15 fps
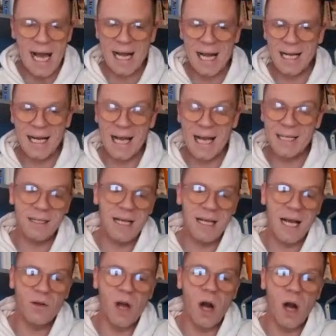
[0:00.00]

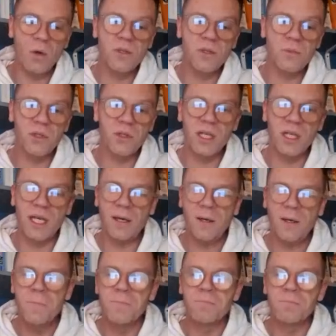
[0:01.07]
And
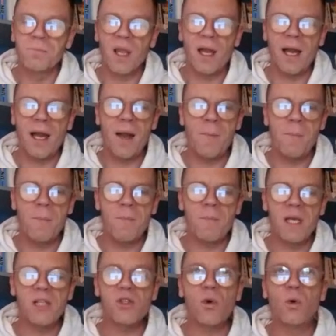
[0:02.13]
ultimately,
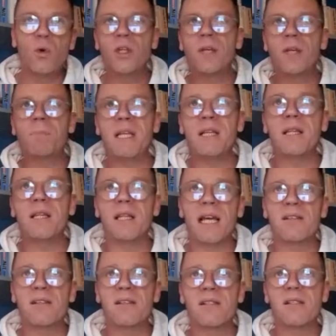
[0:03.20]
it's only been
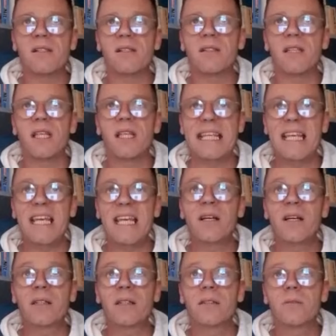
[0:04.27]
this
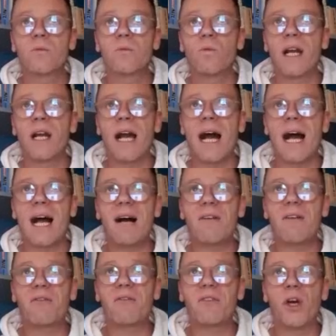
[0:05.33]
year where I
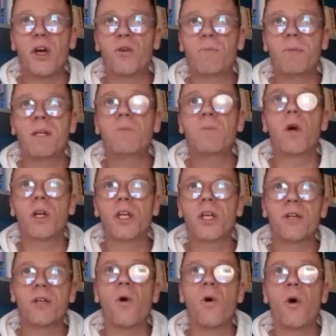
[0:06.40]
have now been
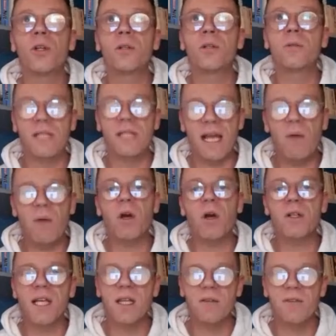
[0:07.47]
working on
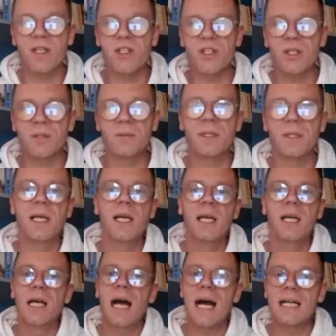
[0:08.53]
network television,
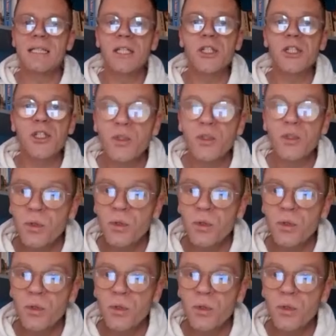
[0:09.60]
and there's